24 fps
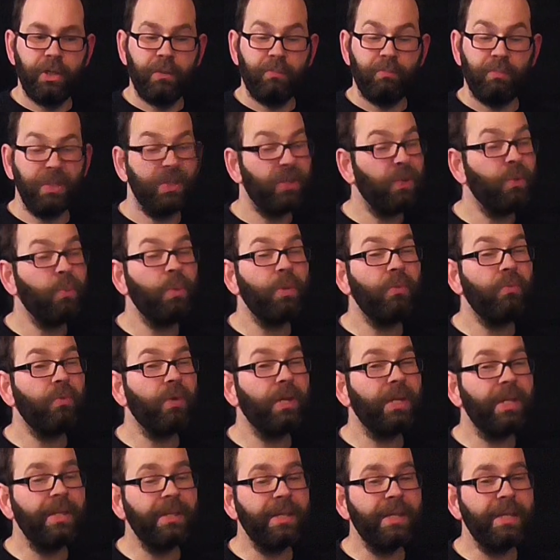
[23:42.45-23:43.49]
But do we
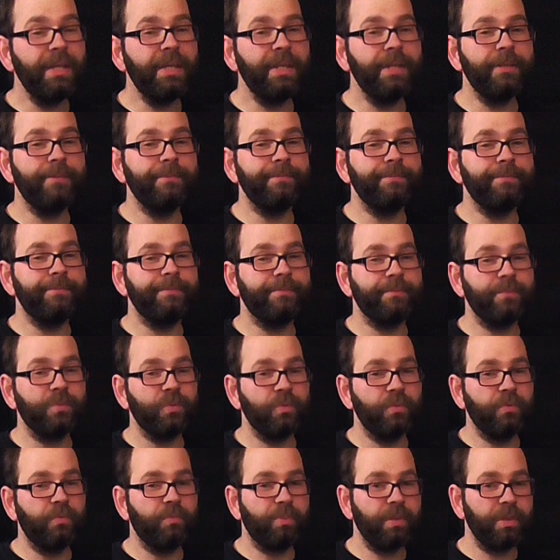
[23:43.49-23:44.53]
really need it?
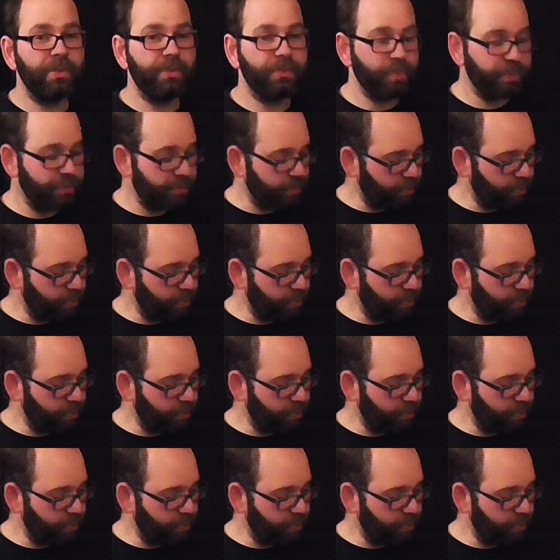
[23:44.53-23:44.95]
With +1